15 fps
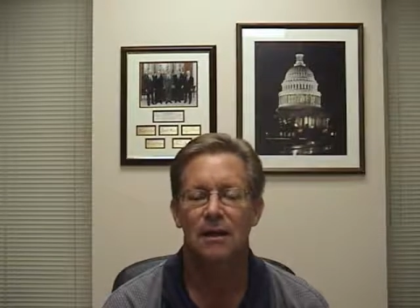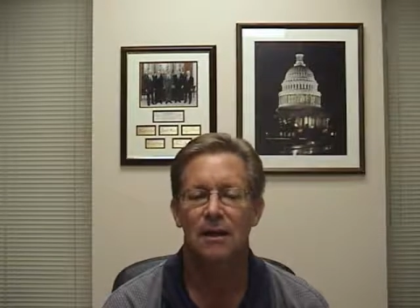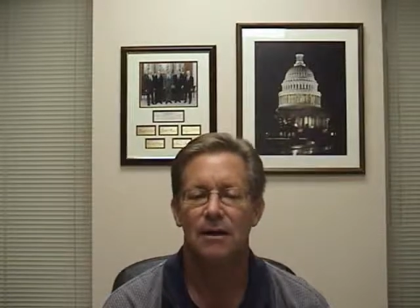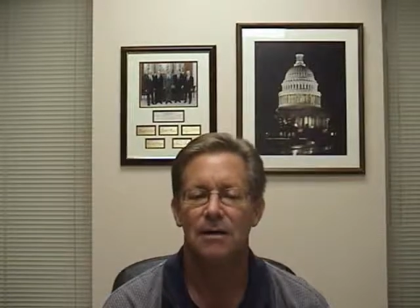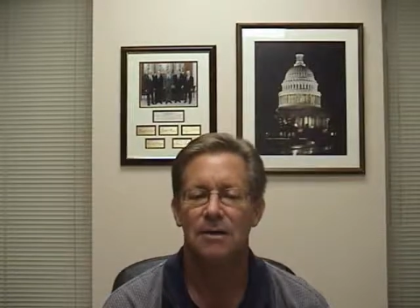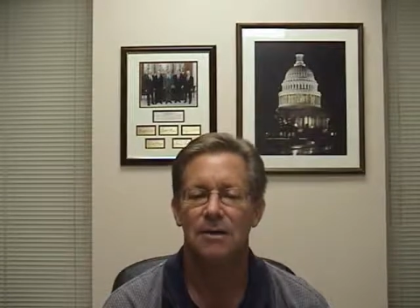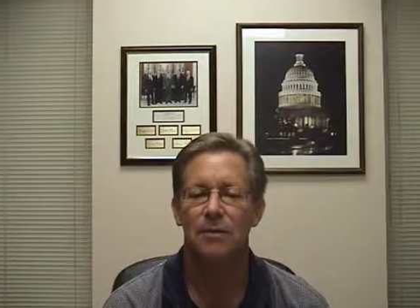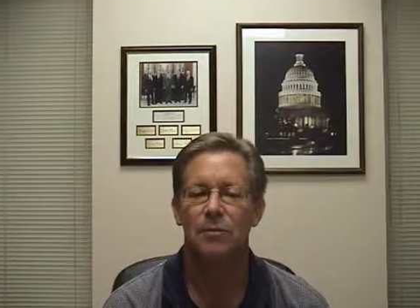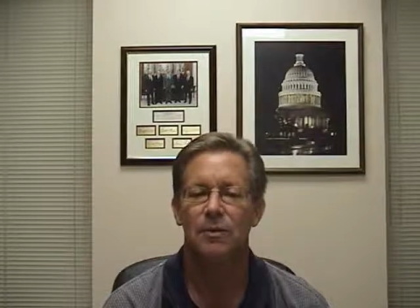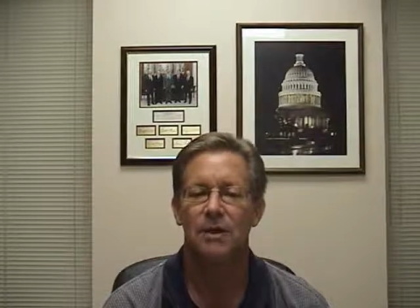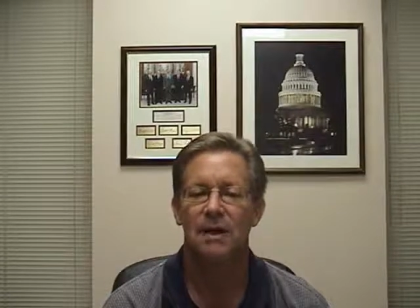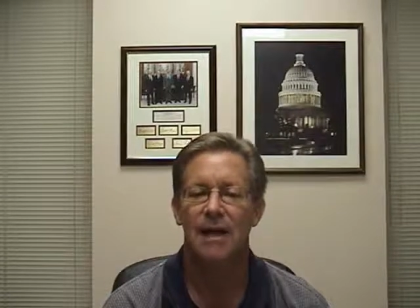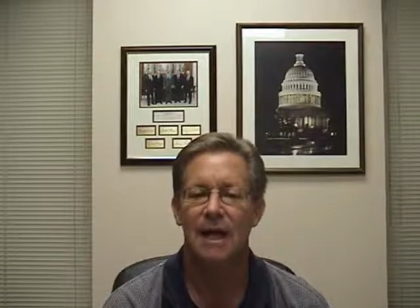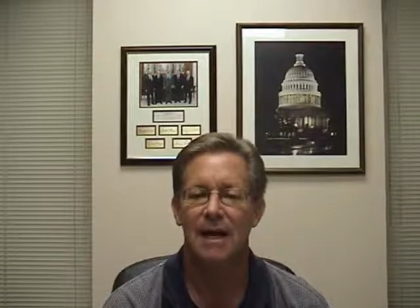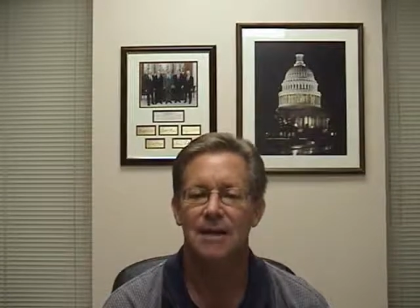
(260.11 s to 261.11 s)
They are
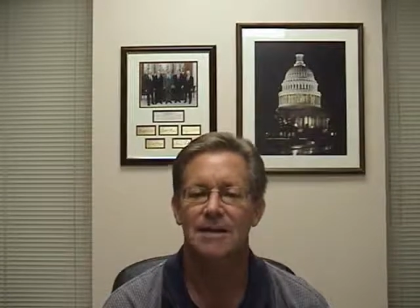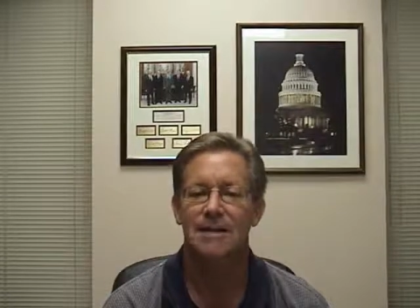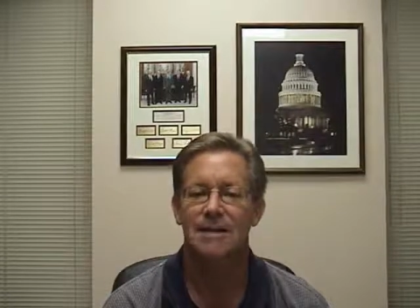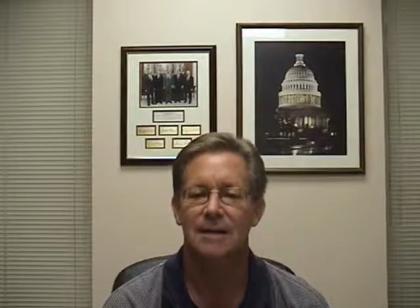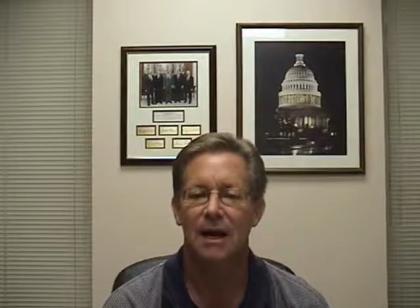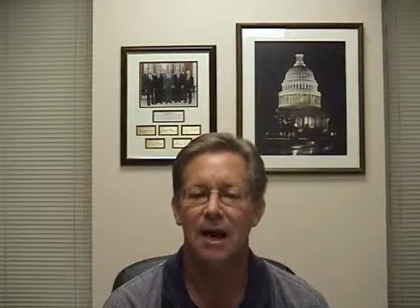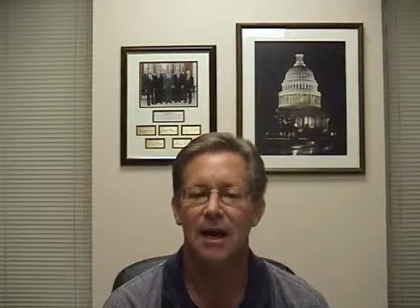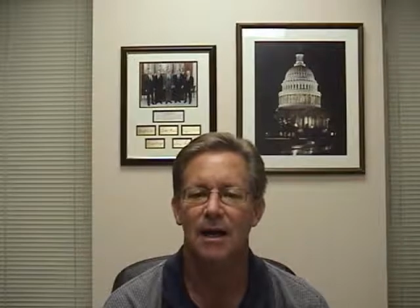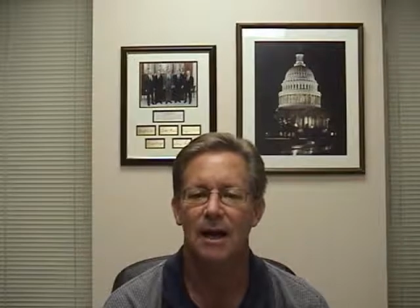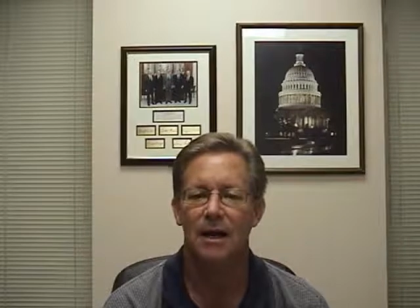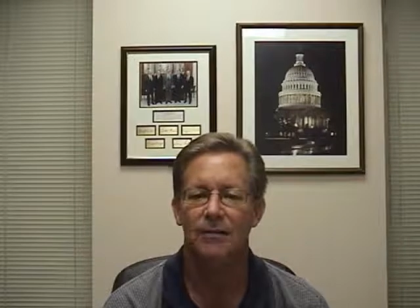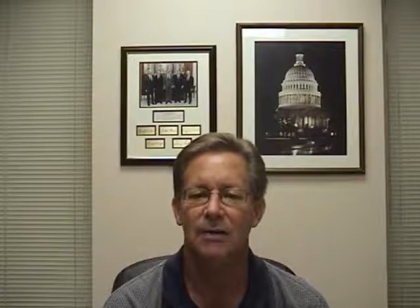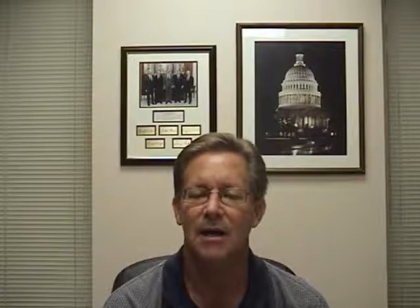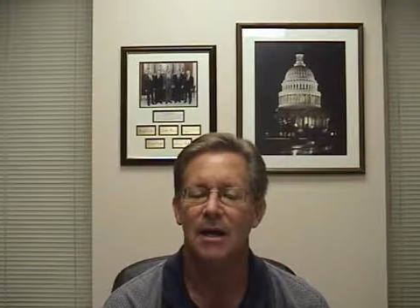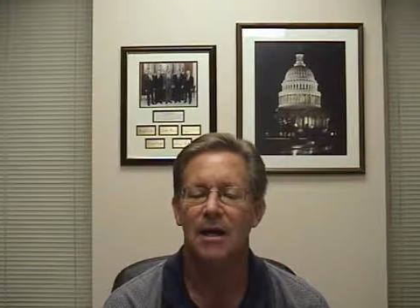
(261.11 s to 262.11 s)
simply cast aside
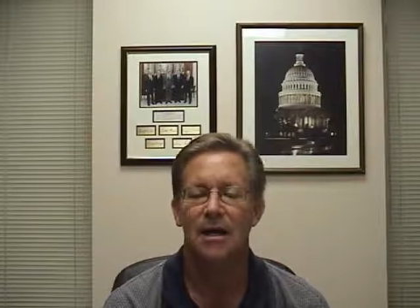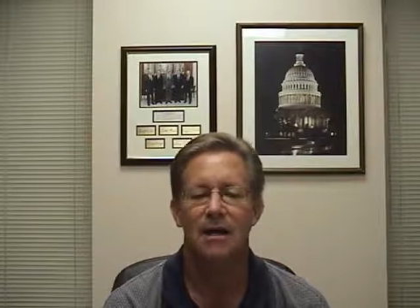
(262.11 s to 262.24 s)
as